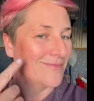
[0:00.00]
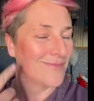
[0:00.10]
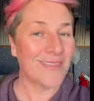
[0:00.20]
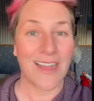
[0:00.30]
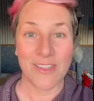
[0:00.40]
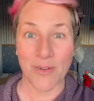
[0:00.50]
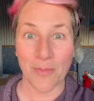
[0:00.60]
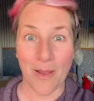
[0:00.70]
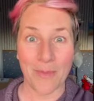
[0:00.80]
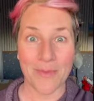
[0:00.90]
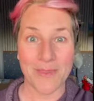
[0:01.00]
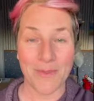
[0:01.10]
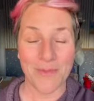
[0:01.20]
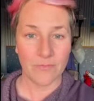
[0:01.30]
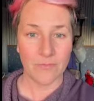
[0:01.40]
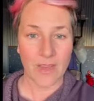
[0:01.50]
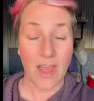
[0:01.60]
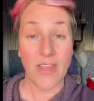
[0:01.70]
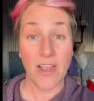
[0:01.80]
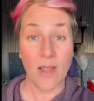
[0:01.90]
that sort of pops. I
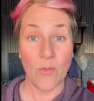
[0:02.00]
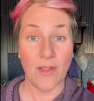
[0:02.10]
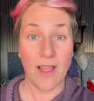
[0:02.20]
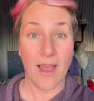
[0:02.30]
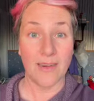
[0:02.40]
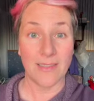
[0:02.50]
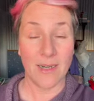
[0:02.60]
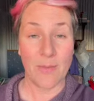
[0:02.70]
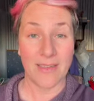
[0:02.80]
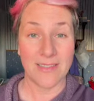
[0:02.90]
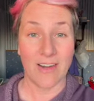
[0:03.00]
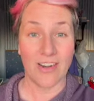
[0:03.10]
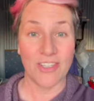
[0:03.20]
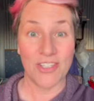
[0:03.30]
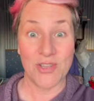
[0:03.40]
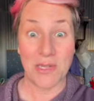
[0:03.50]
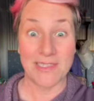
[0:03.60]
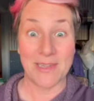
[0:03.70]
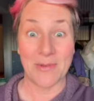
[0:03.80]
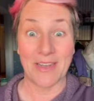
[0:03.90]
think I will add a little mascara just so you can
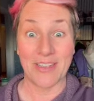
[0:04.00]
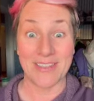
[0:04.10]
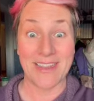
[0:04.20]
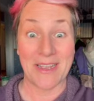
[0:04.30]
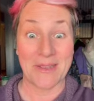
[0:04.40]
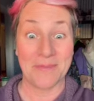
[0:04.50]
see what it looks like.